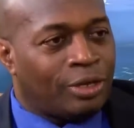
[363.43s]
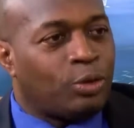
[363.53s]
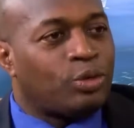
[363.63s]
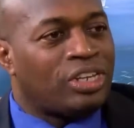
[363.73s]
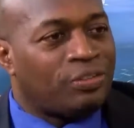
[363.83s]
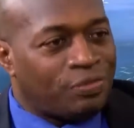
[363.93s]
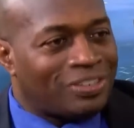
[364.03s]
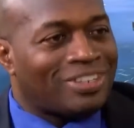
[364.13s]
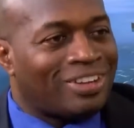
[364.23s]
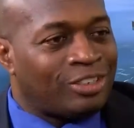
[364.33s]
they don't need
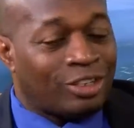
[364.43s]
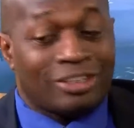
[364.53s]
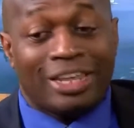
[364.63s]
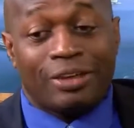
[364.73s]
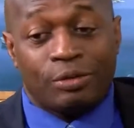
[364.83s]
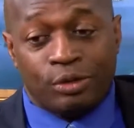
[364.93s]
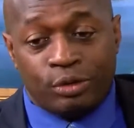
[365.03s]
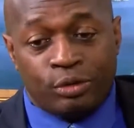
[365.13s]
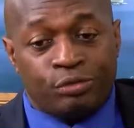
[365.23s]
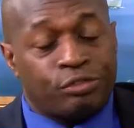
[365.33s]
physical, just like how you
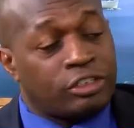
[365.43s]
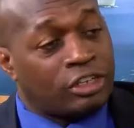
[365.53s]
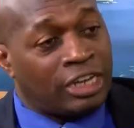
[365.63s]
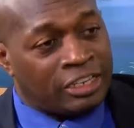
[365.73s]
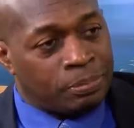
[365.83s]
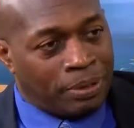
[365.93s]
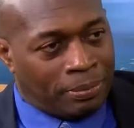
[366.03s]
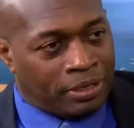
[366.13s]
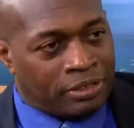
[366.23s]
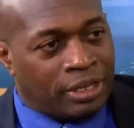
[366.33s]
could do frictionless
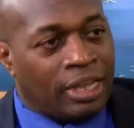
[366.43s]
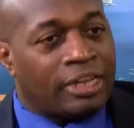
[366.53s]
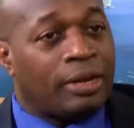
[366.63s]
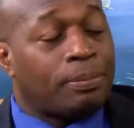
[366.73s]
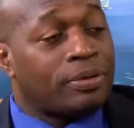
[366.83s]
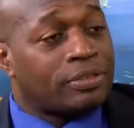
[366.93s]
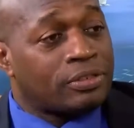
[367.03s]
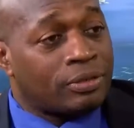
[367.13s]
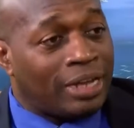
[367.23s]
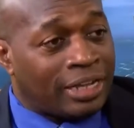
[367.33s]
payments, then
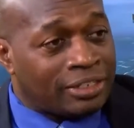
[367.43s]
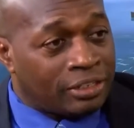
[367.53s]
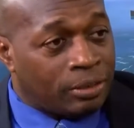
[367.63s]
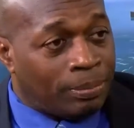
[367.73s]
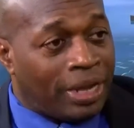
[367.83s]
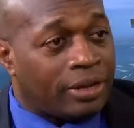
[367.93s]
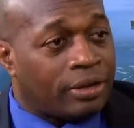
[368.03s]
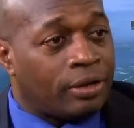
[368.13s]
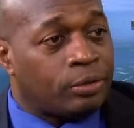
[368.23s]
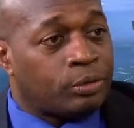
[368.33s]
persons could access your bank
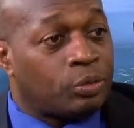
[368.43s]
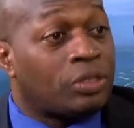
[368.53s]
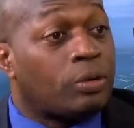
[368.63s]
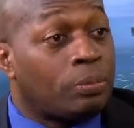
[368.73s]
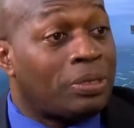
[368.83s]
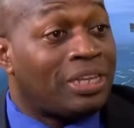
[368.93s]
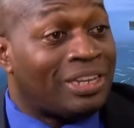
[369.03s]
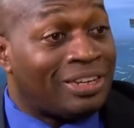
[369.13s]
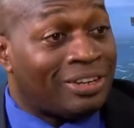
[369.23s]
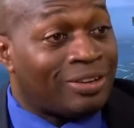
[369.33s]
account without
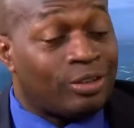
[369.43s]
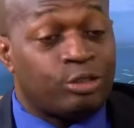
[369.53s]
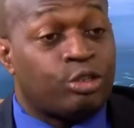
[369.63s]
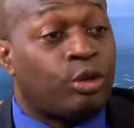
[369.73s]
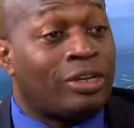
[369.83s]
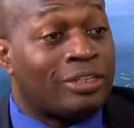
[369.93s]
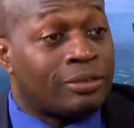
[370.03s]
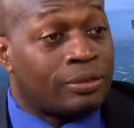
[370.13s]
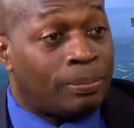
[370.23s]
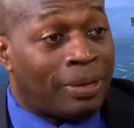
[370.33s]
being in the country, going
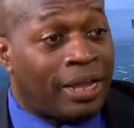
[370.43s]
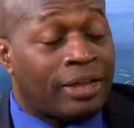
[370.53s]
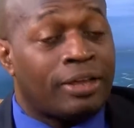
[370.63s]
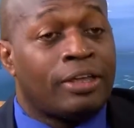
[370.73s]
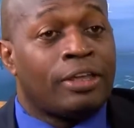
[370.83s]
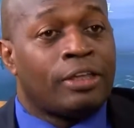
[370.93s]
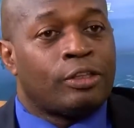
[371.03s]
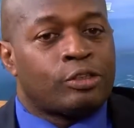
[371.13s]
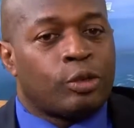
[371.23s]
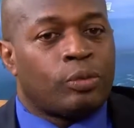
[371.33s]
into the bank.
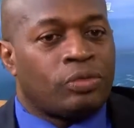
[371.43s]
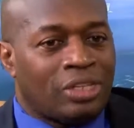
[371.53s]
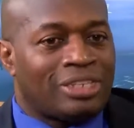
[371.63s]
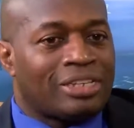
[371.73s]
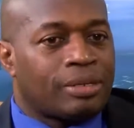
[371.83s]
So these are